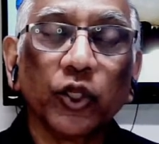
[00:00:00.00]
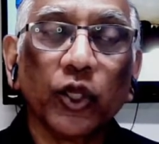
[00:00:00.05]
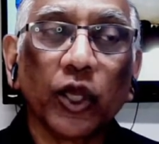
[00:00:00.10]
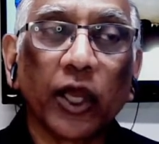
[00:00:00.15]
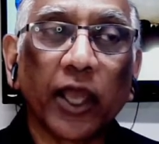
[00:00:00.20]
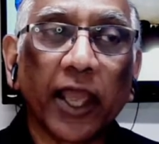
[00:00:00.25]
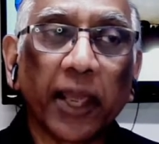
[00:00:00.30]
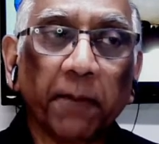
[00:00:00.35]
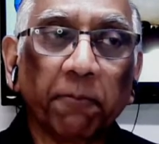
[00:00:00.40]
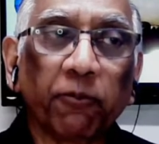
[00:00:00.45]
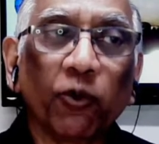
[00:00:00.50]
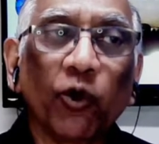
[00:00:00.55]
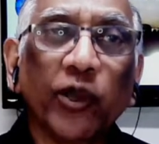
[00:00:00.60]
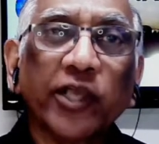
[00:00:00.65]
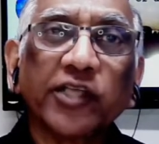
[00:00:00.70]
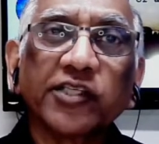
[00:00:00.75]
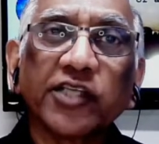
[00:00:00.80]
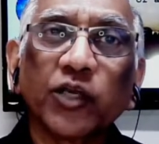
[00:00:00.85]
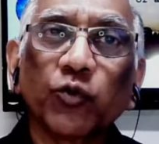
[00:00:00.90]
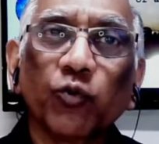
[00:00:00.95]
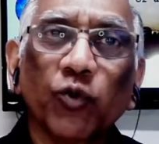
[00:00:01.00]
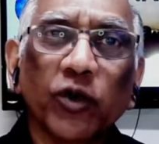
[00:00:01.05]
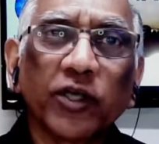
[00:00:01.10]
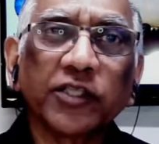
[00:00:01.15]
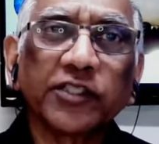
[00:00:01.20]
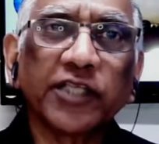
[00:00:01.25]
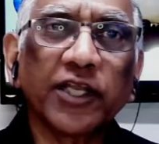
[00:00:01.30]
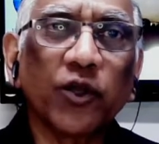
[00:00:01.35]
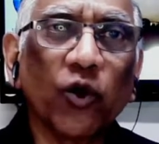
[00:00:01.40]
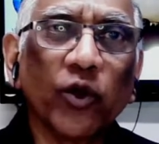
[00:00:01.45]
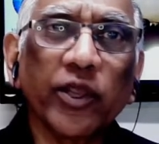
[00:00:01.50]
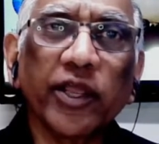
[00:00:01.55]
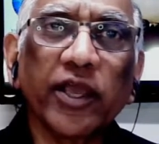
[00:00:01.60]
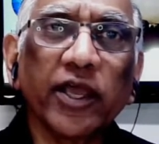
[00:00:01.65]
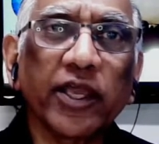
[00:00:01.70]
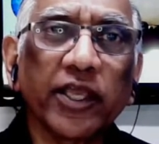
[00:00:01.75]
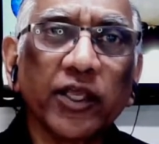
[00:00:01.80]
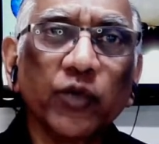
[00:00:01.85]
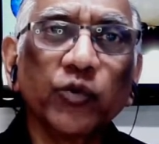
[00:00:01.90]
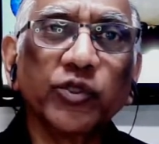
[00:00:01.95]
Employees at work said, oh yeah,
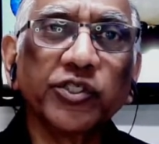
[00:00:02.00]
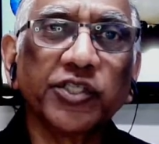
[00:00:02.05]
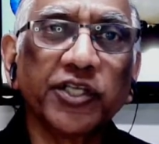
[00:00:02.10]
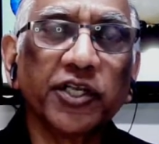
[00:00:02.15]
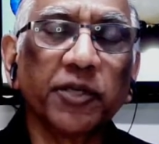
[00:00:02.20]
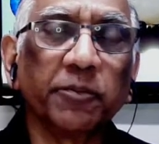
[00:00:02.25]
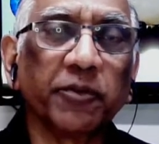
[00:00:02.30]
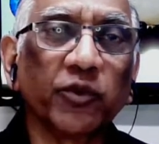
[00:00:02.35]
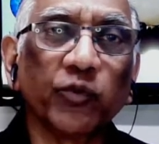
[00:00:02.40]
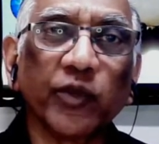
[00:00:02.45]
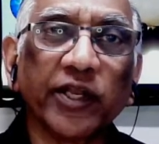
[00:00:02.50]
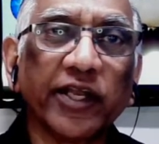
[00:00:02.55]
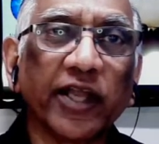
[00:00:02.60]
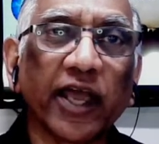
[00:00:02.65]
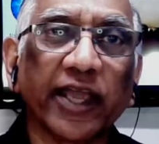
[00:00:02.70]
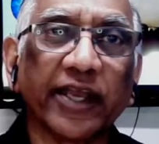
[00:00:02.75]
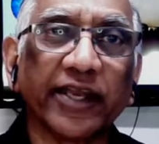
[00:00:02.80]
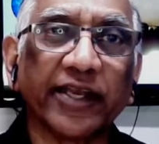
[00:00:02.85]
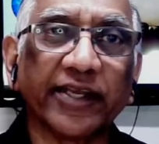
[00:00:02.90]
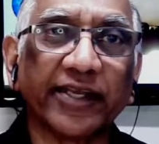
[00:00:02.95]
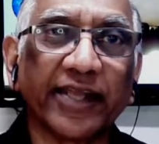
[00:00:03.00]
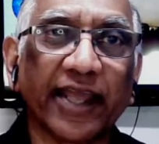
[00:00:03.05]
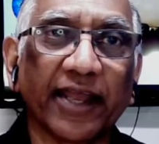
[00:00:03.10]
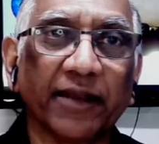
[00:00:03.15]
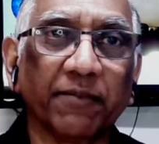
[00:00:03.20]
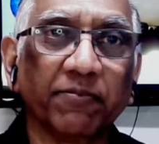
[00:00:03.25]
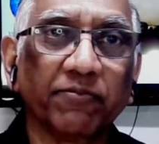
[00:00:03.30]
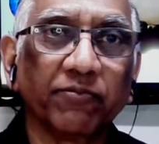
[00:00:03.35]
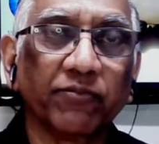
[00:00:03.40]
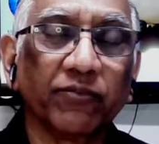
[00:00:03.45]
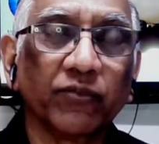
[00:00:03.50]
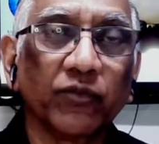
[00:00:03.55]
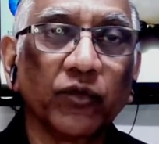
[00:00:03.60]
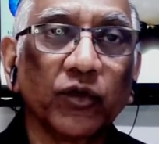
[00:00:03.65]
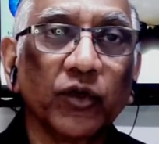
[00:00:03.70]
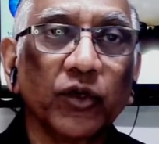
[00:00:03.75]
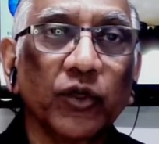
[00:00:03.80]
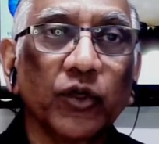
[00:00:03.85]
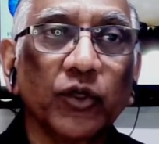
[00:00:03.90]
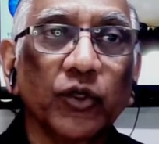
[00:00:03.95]
he was here between 9 and 10.
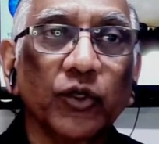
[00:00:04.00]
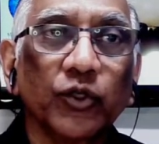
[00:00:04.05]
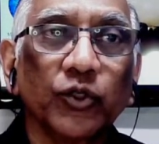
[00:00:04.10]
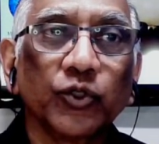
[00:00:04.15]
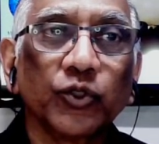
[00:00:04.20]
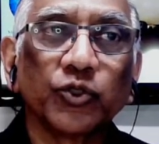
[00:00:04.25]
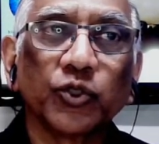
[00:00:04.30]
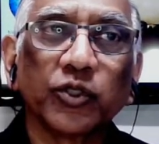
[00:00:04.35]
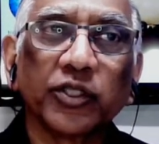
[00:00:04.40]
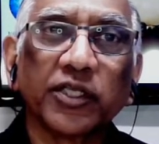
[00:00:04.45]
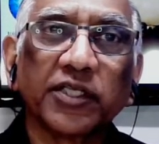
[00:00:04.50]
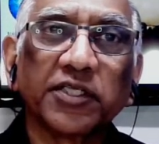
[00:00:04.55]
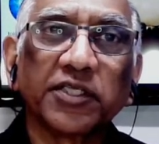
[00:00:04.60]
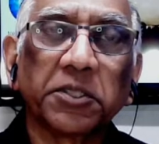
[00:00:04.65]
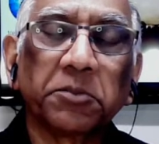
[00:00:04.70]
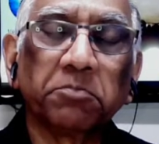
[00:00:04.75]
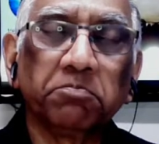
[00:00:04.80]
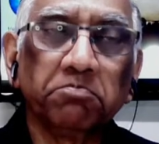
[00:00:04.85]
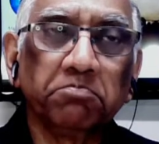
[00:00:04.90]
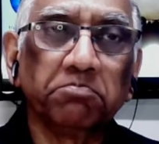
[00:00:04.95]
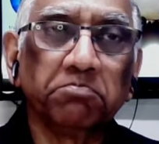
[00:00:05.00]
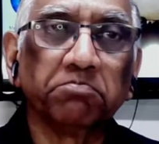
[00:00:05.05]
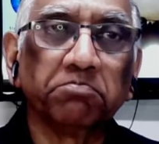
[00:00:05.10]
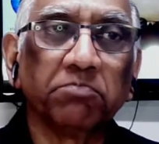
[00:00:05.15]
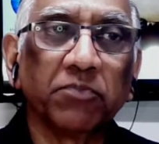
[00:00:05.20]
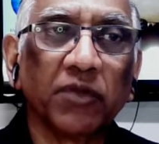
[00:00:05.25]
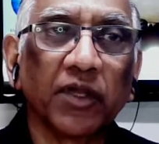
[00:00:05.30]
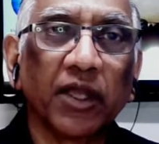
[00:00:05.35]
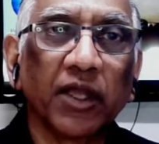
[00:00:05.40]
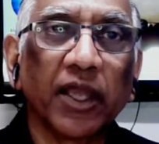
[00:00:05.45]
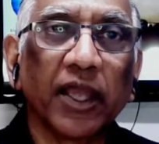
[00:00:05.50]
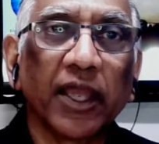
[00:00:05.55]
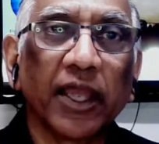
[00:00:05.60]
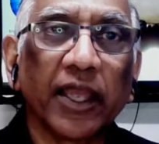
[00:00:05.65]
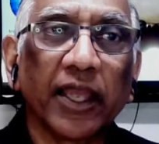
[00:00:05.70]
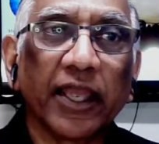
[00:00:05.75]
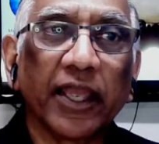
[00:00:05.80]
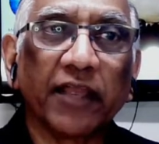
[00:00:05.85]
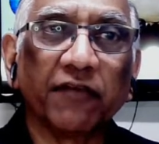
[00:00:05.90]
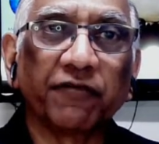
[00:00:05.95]
So they said,
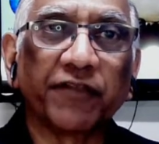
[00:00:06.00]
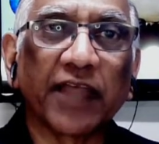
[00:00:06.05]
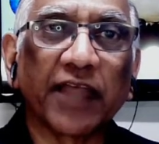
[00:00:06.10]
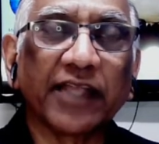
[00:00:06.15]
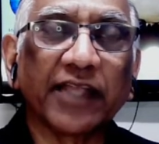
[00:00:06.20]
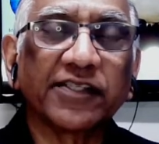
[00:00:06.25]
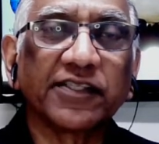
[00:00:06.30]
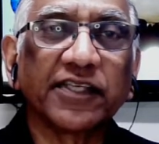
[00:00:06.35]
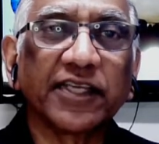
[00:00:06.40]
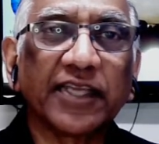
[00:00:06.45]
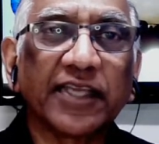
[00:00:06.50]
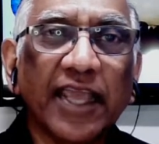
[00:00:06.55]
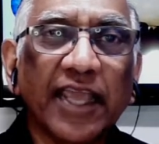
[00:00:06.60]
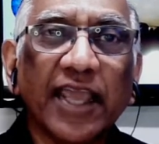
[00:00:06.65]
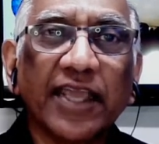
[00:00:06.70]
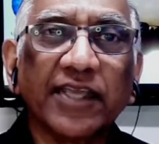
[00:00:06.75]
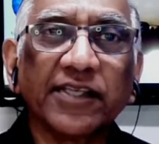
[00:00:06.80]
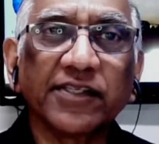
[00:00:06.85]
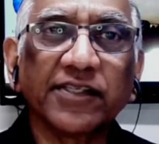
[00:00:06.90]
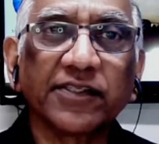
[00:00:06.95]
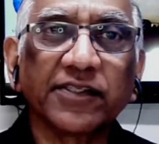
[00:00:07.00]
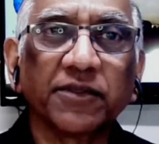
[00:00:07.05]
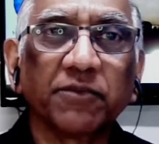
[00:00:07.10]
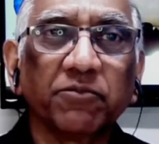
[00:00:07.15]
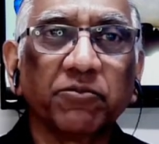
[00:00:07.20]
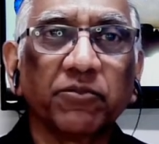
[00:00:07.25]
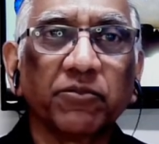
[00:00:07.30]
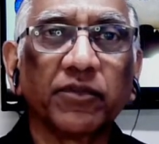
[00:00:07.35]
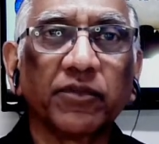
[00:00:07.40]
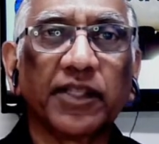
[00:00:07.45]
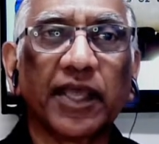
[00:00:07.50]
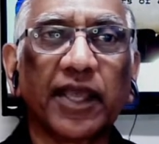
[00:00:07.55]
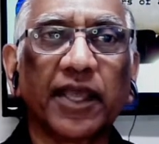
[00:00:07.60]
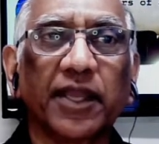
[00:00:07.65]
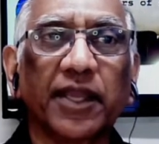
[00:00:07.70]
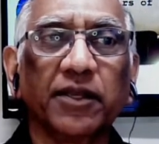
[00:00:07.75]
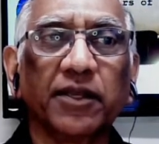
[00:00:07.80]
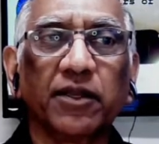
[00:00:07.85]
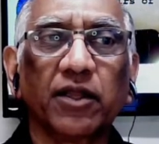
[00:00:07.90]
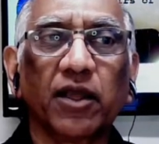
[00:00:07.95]
if that's the case,
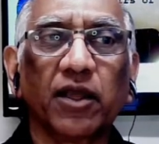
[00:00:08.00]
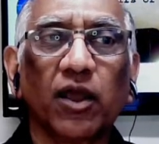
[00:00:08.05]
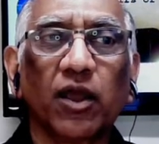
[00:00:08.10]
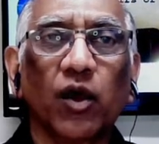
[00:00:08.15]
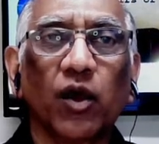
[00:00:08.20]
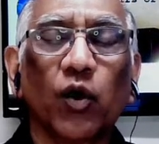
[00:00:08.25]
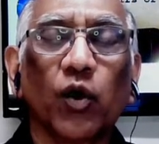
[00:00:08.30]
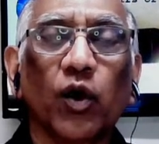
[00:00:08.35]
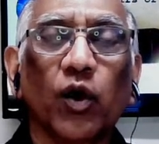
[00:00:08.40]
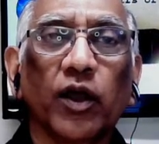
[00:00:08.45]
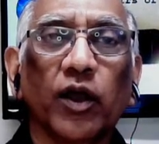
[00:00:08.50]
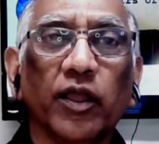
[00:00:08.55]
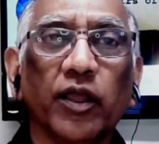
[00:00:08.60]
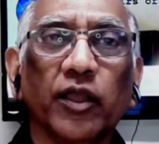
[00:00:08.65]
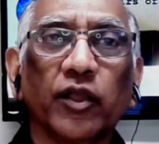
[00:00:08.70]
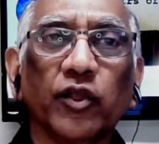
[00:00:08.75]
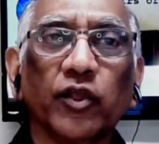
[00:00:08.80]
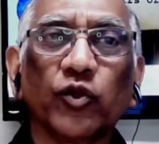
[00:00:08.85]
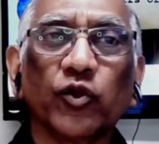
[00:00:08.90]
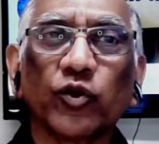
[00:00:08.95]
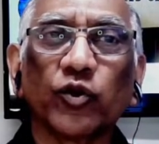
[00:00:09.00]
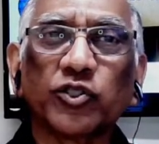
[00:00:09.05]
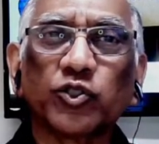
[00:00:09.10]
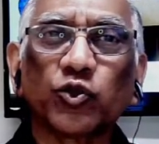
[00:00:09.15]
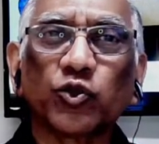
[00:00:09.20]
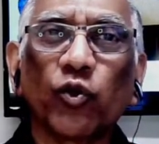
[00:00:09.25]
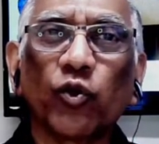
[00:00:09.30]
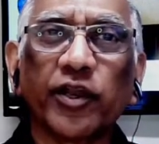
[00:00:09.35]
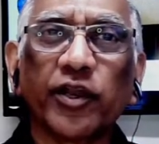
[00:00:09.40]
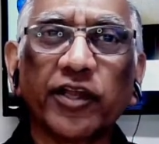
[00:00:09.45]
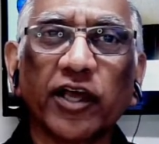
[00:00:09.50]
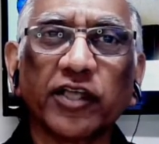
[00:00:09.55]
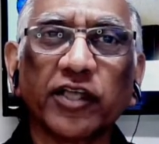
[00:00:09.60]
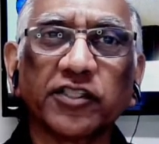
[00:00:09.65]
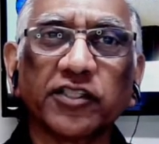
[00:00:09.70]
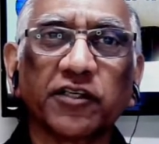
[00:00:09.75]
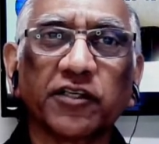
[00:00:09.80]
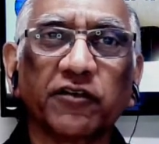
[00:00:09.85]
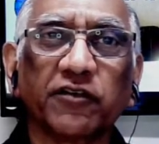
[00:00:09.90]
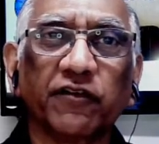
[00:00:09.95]
then, its story
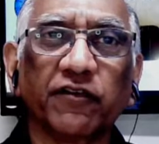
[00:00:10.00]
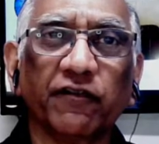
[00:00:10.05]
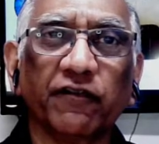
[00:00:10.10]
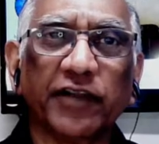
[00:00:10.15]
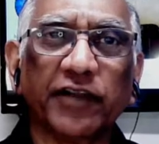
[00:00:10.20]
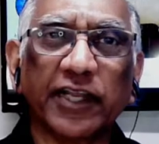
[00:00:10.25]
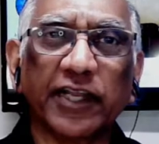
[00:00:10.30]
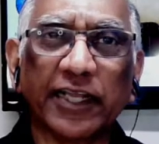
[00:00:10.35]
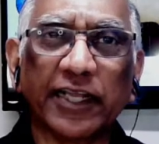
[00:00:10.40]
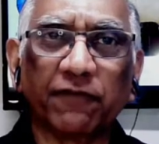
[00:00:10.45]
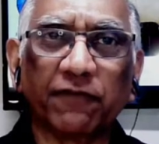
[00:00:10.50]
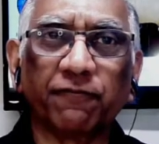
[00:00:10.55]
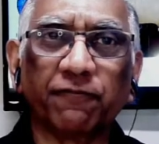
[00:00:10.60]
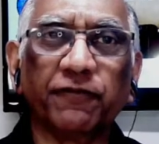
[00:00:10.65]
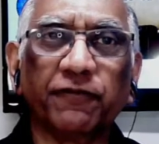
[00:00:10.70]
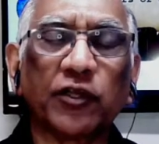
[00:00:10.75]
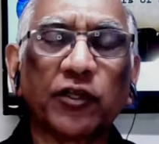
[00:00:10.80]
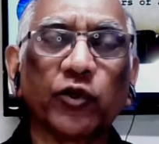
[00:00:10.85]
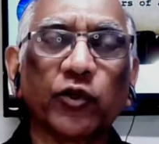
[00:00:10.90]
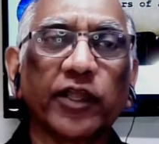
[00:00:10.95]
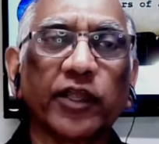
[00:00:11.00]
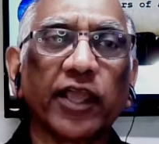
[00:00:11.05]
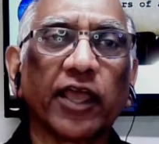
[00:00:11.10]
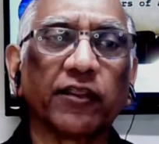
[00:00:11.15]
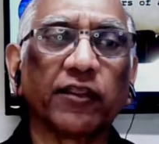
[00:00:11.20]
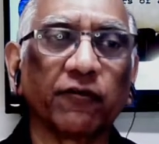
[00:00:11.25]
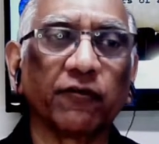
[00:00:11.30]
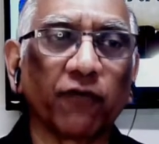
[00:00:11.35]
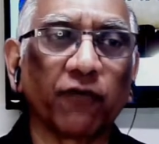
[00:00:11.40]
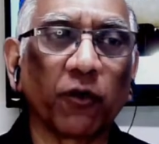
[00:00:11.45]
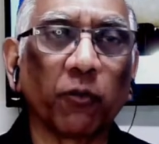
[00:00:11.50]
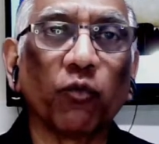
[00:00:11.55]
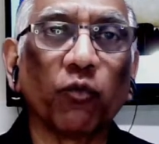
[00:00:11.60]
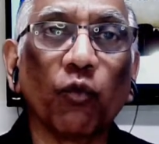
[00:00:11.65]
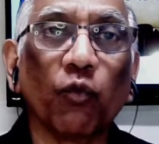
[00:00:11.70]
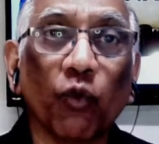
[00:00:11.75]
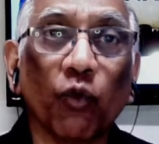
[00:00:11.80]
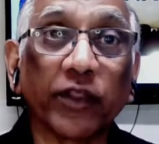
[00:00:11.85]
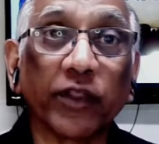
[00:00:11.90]
doesn't really fit together from what